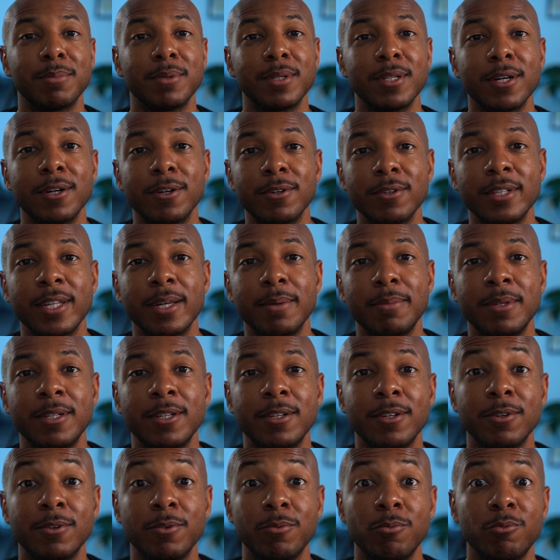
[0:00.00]
below. Let me
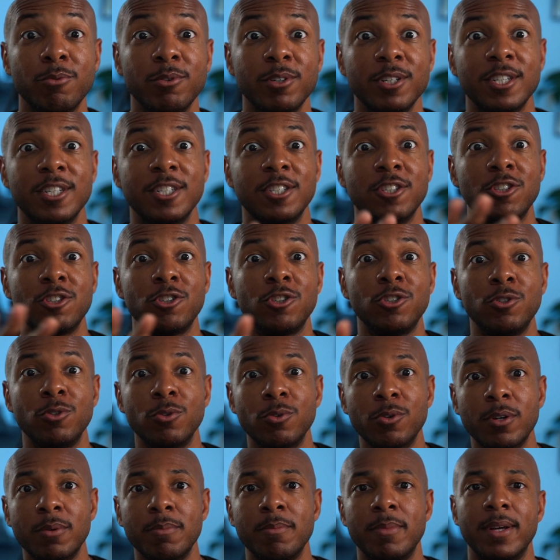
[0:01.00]
know what is
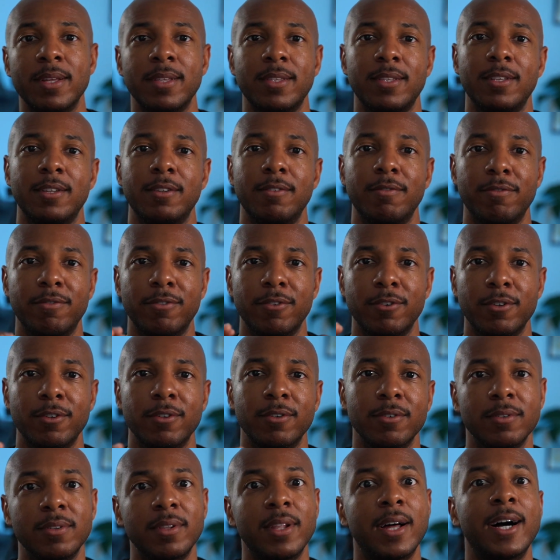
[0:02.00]
your method
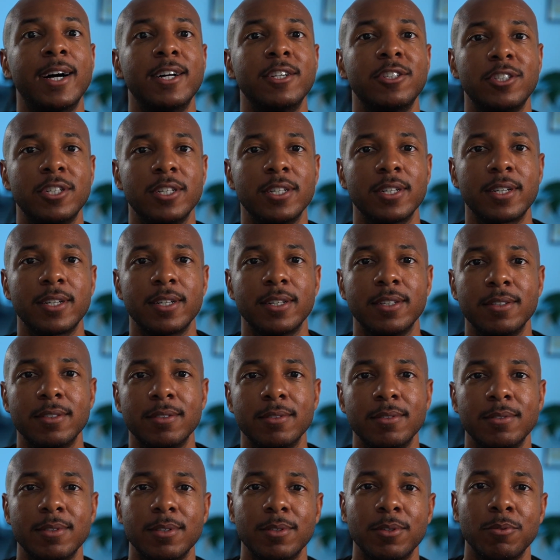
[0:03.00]
for logic
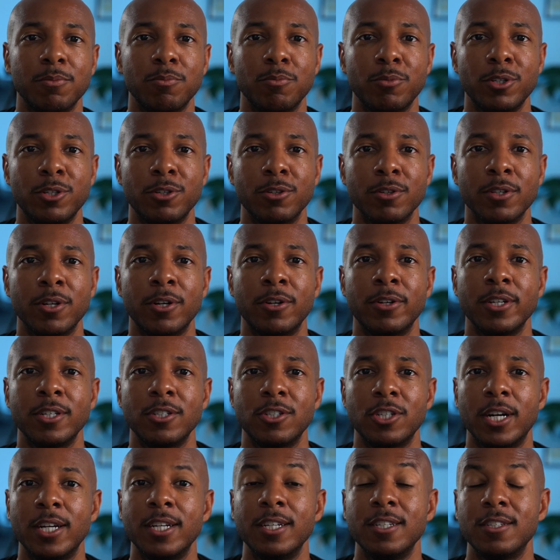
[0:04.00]
and, and when you're learning
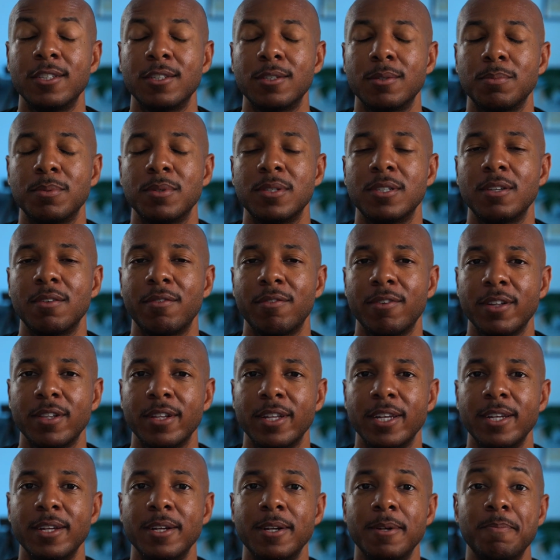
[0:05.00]
Chinese
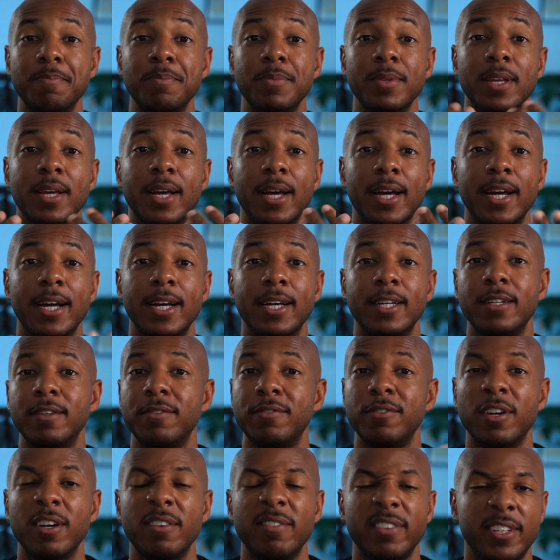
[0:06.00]
specifically. And
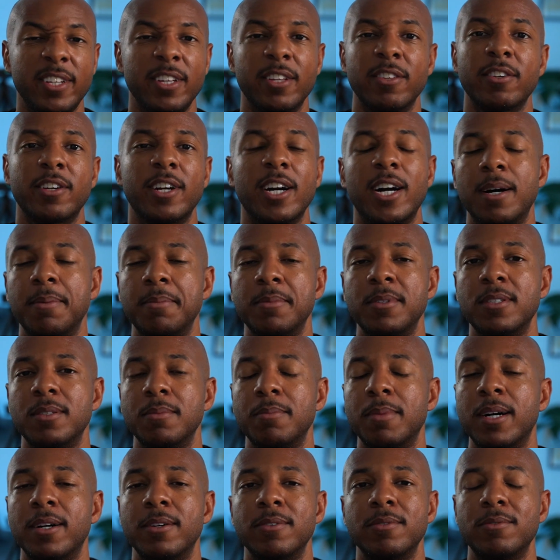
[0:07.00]
if you have any other comments
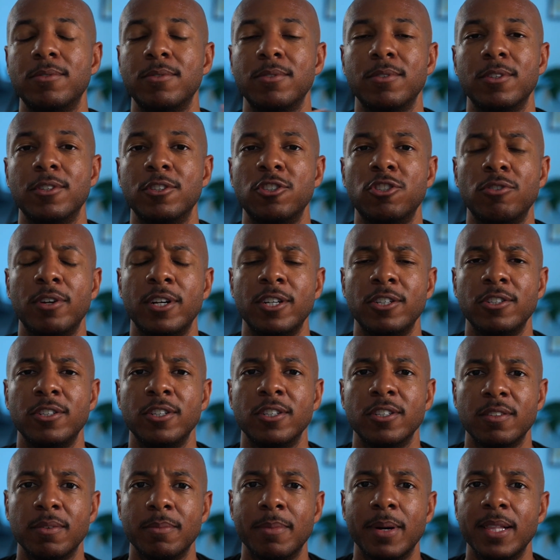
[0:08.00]
about the
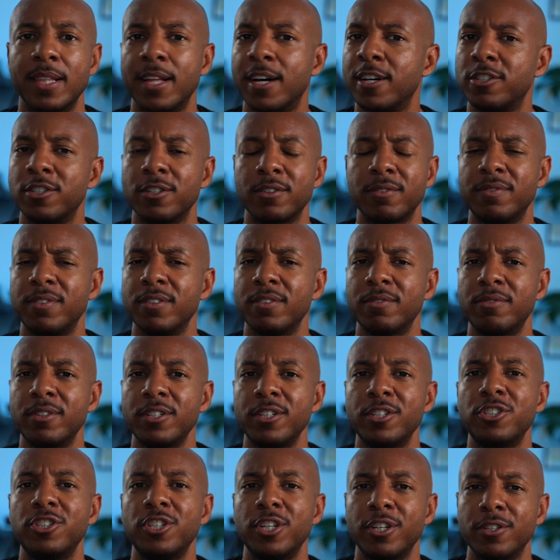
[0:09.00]
strangeness of my logic, feel free
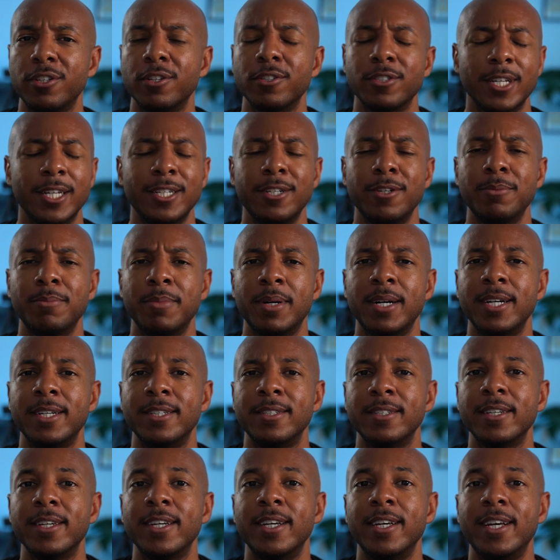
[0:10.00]
to share those, I don't
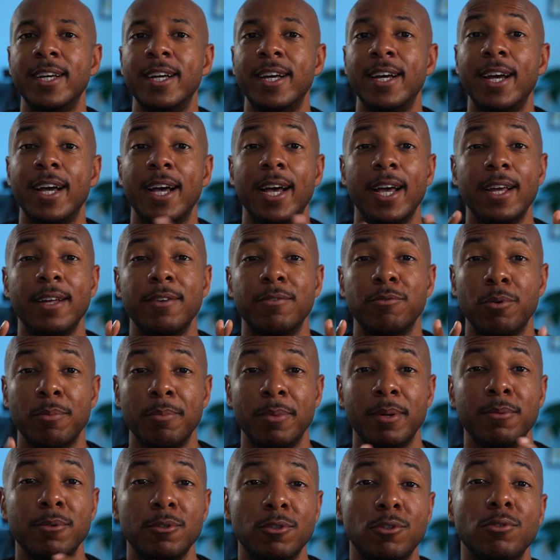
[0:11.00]
mind. And
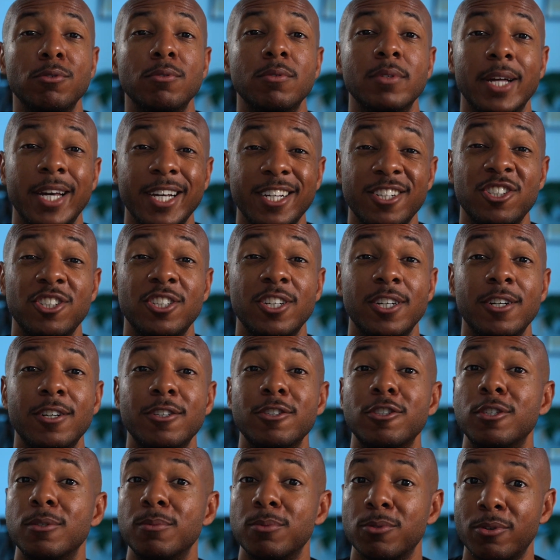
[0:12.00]
remember to like, share,
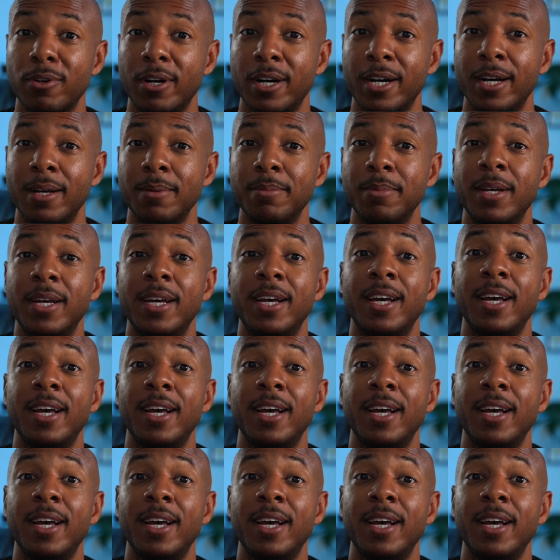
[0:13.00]
subscribe,